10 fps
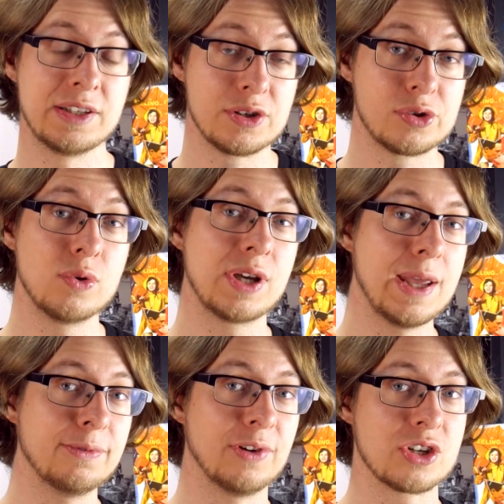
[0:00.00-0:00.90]
in true
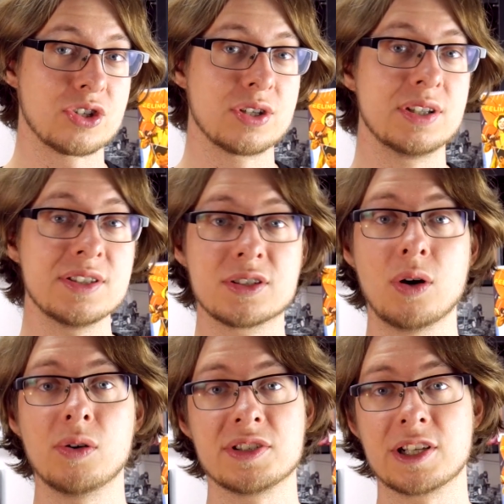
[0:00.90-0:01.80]
game fashion, this
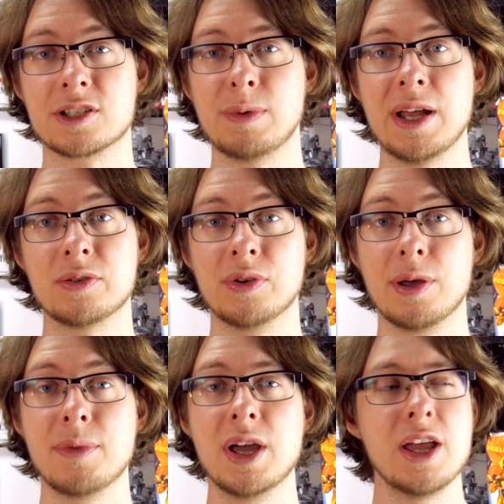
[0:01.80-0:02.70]
goal is explained to
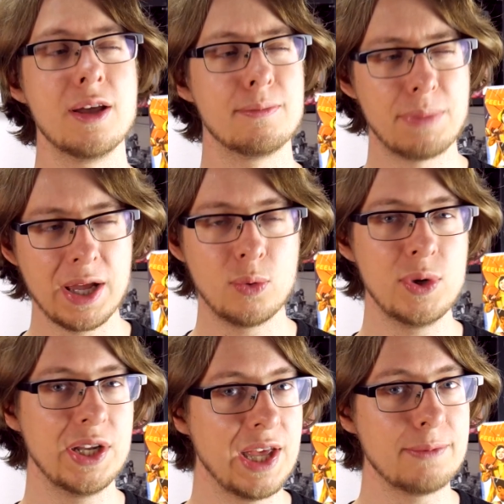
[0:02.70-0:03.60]
them by a
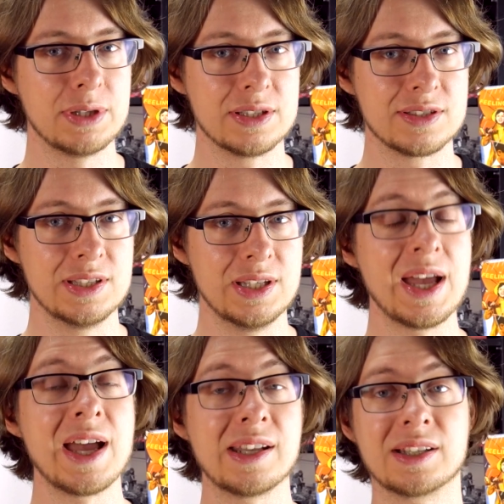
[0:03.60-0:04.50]
weird NPC
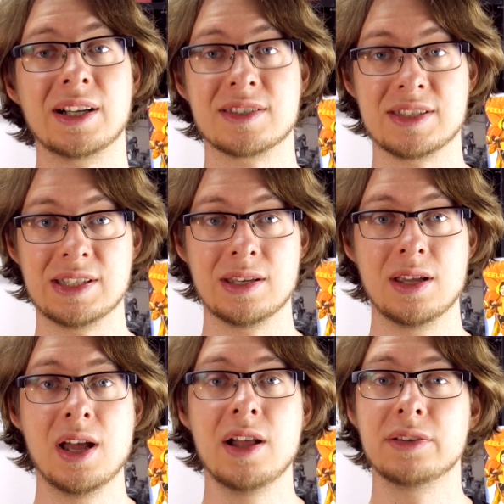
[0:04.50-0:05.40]
and a cutscene.
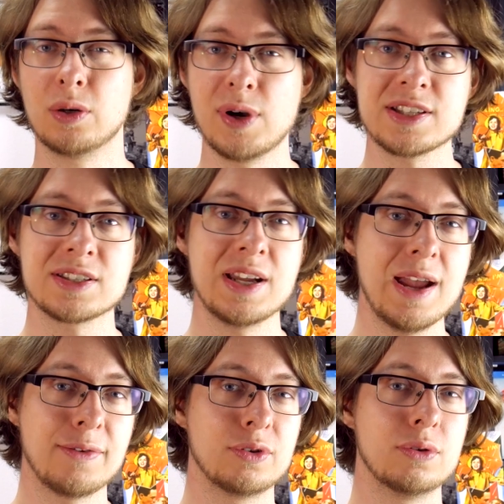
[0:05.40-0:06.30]
The rest they
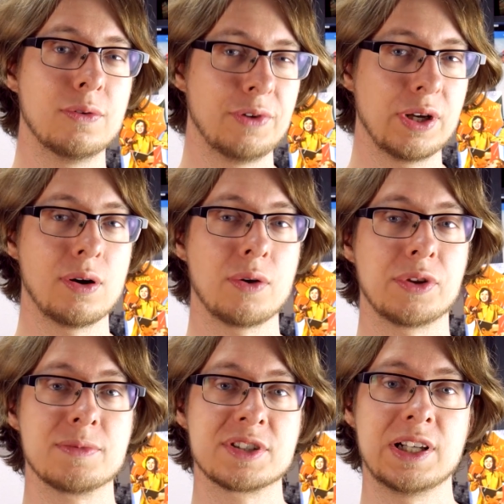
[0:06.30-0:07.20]
have to figure out
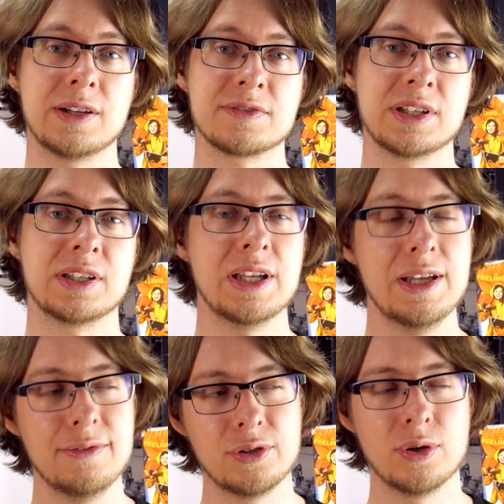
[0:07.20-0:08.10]
themselves, and
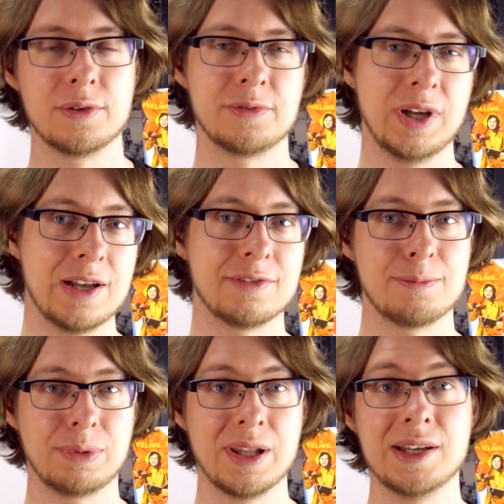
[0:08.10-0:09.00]
if you have ever
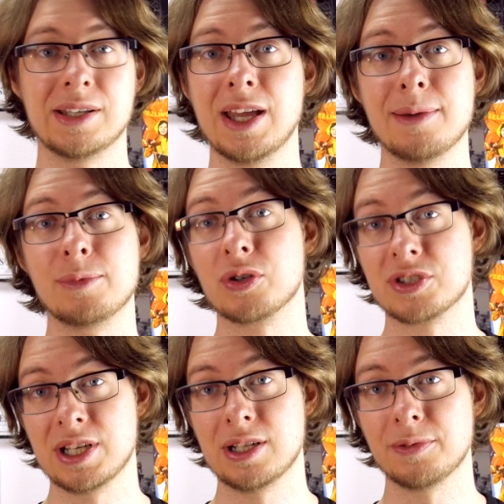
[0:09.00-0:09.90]
played a game
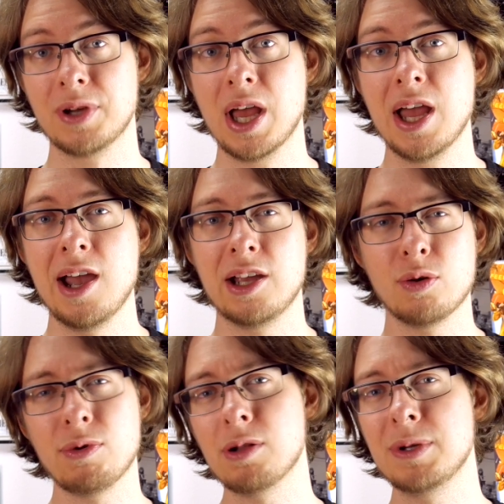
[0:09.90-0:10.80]
yourself, you
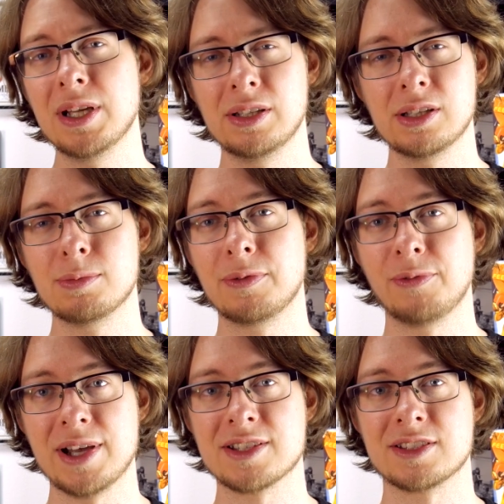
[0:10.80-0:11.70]
will be a little bit
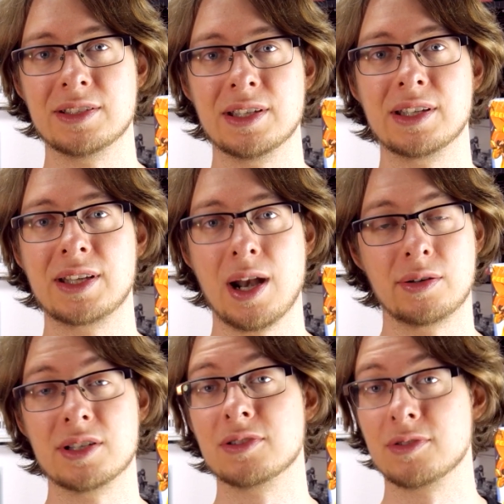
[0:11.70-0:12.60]
faster than the characters on